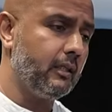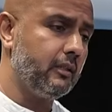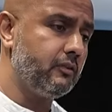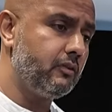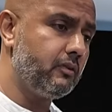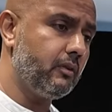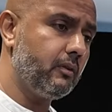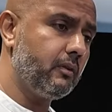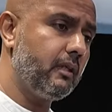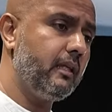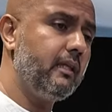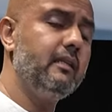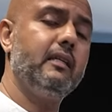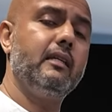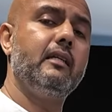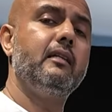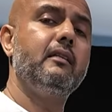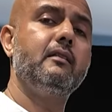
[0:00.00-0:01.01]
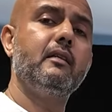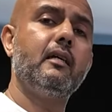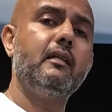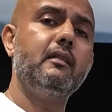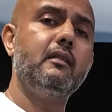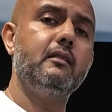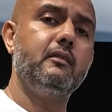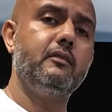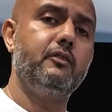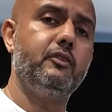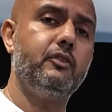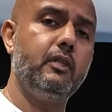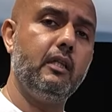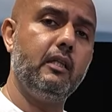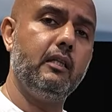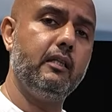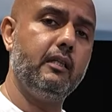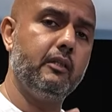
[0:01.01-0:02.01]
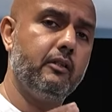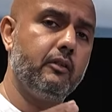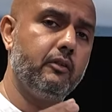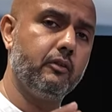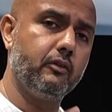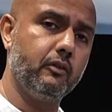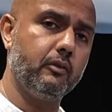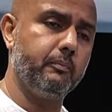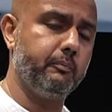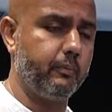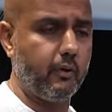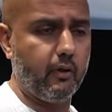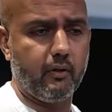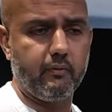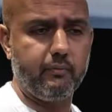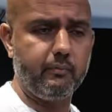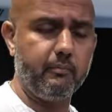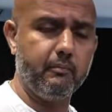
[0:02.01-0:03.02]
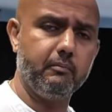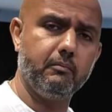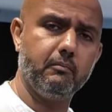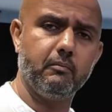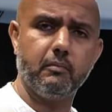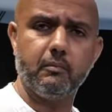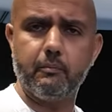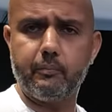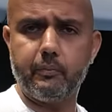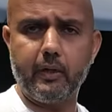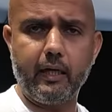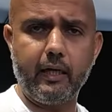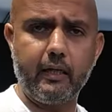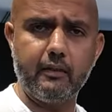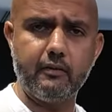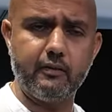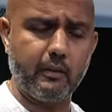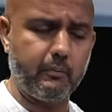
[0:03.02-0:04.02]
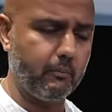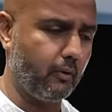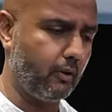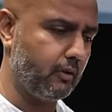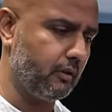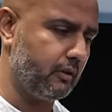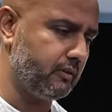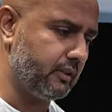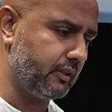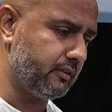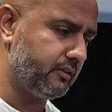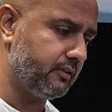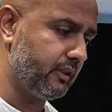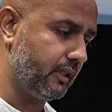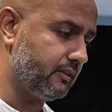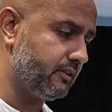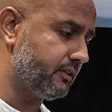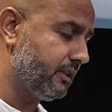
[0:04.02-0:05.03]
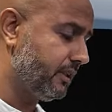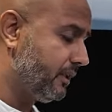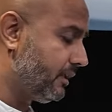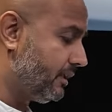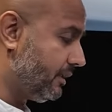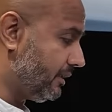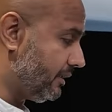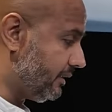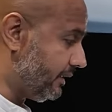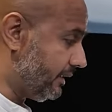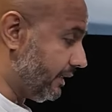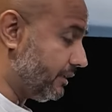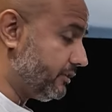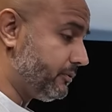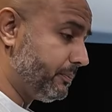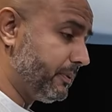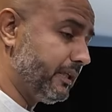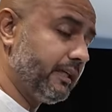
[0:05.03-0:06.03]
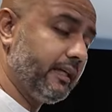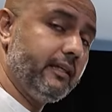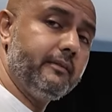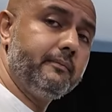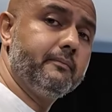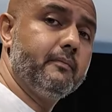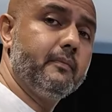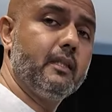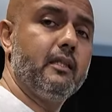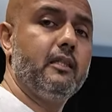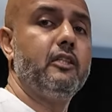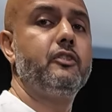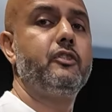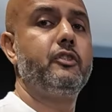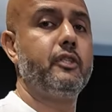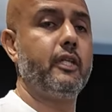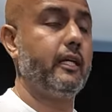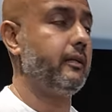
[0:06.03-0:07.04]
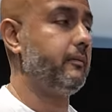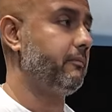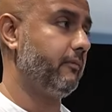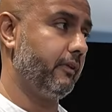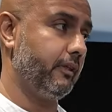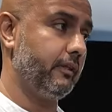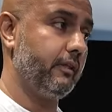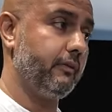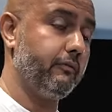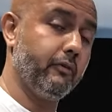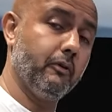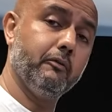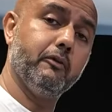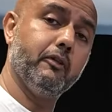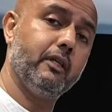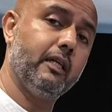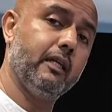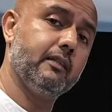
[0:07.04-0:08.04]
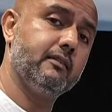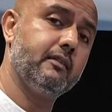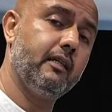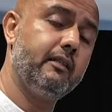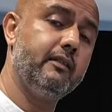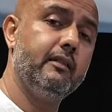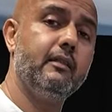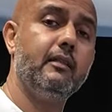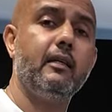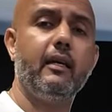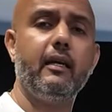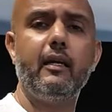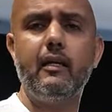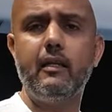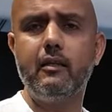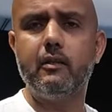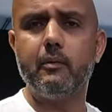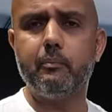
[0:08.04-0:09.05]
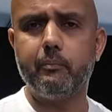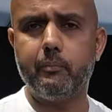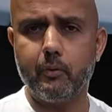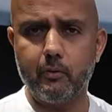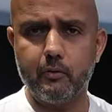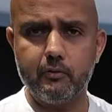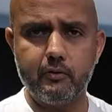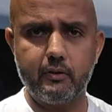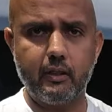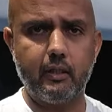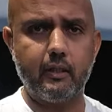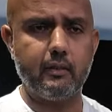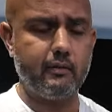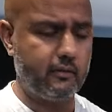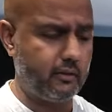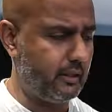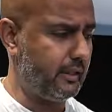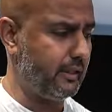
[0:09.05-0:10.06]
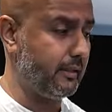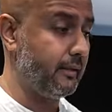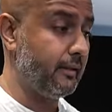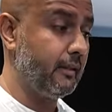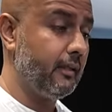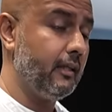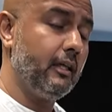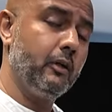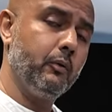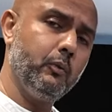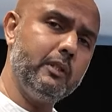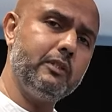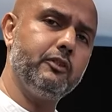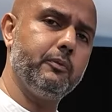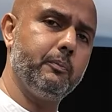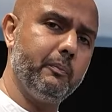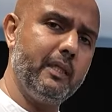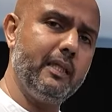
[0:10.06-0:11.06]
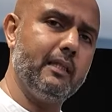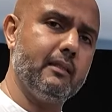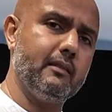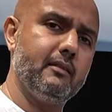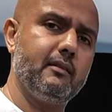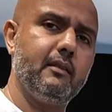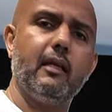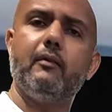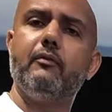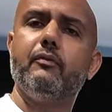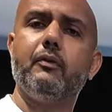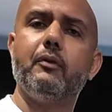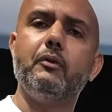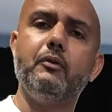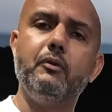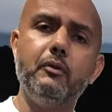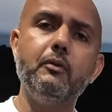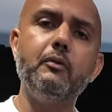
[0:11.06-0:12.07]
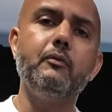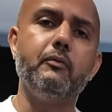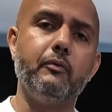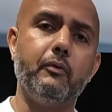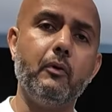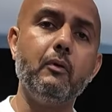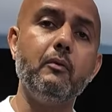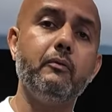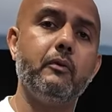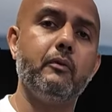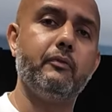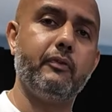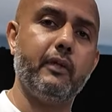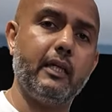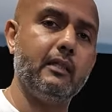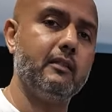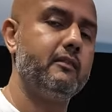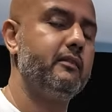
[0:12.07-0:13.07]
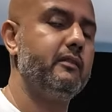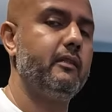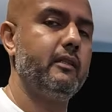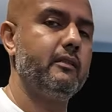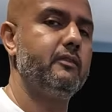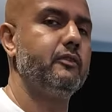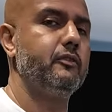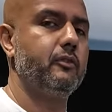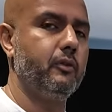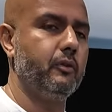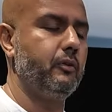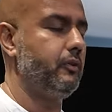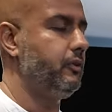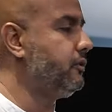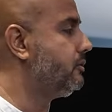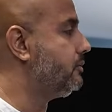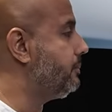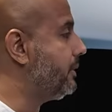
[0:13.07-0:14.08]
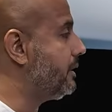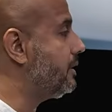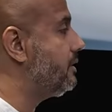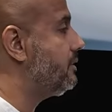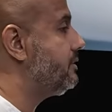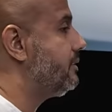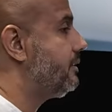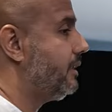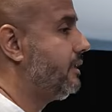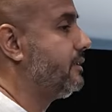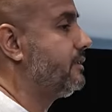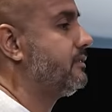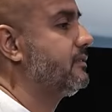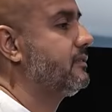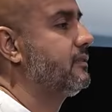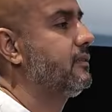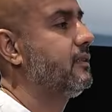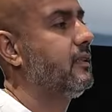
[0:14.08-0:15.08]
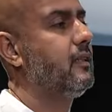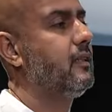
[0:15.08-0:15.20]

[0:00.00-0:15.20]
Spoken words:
So in the entire Geely group of brands and models and such, the SPA is shared with the Volvo EX90 and the Polestar 3, which means that for you Volvo fans, this is good news, because this,